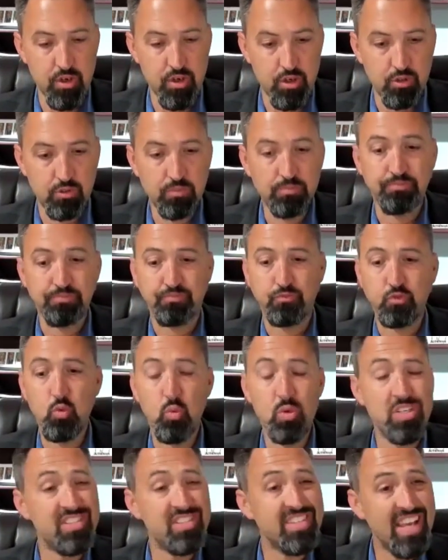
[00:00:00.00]
through,
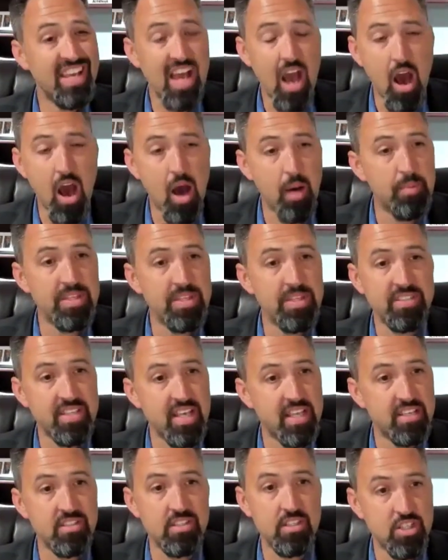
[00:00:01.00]
which is a common
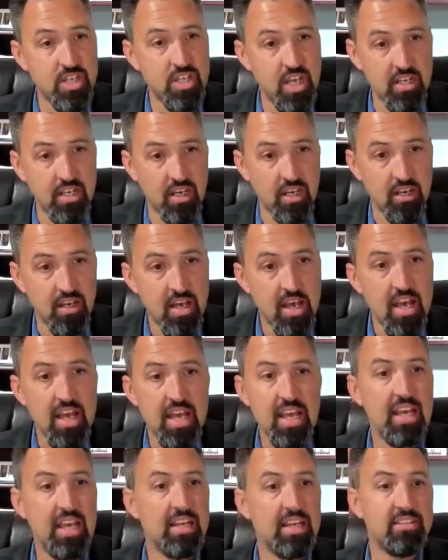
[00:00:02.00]
sense agenda.
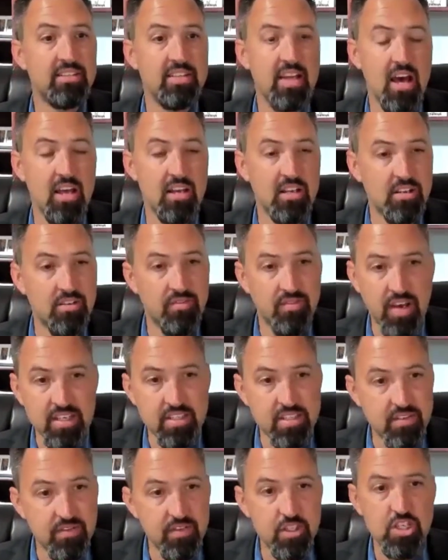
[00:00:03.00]
It is not a
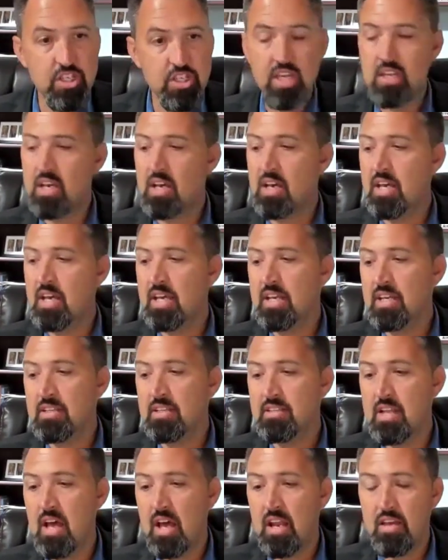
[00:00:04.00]
divisive agenda. It
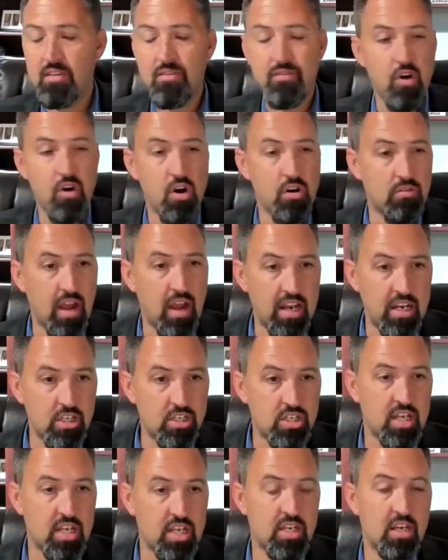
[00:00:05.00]
is not a far right
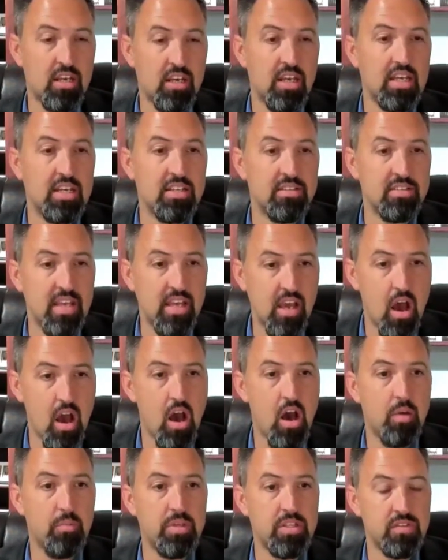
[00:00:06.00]
agenda. It is a
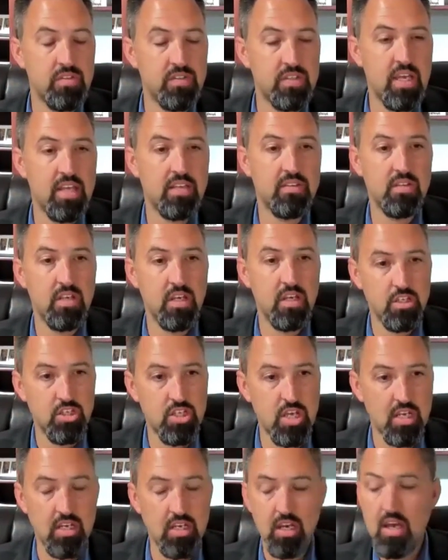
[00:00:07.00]
common sense
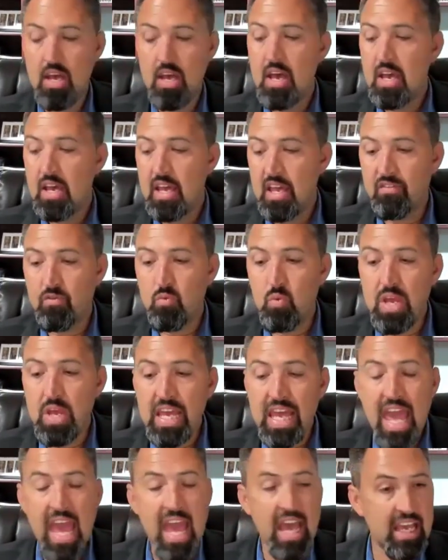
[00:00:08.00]
agenda. If
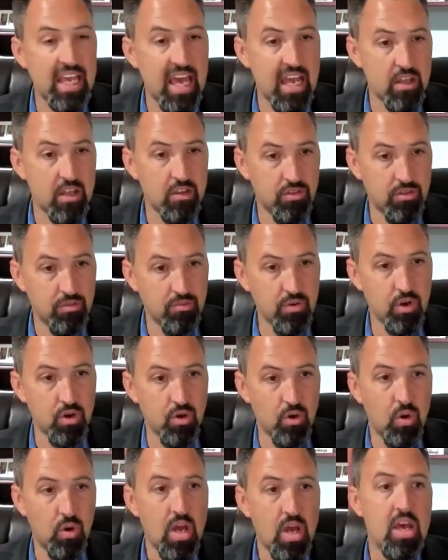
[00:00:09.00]
we can't get it
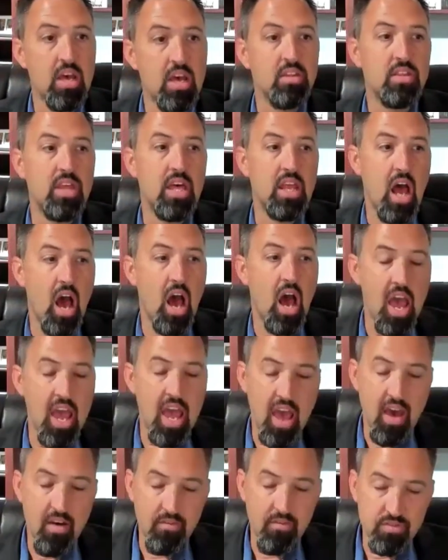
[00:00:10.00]
through, then
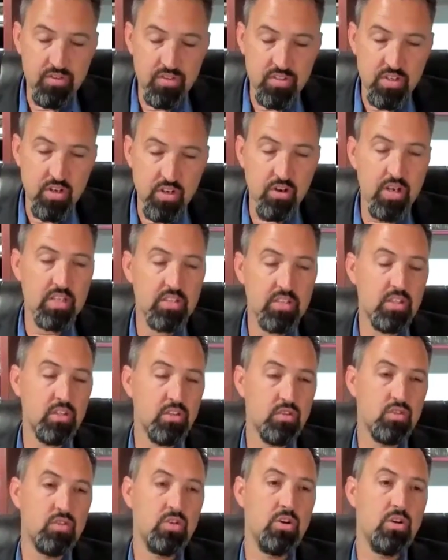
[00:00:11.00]
I have serious
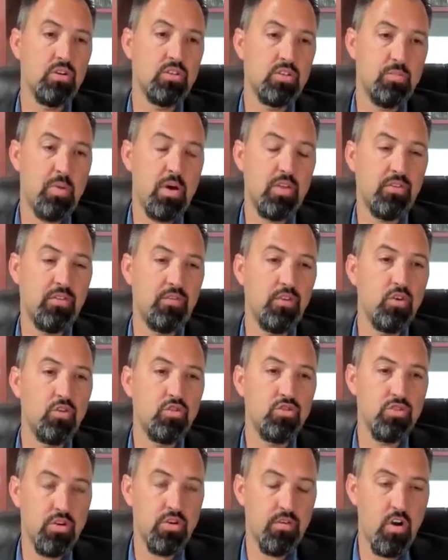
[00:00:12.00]
concerns about the
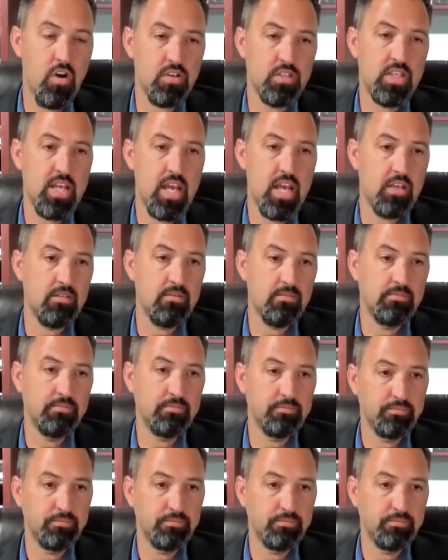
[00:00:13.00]
future of our state.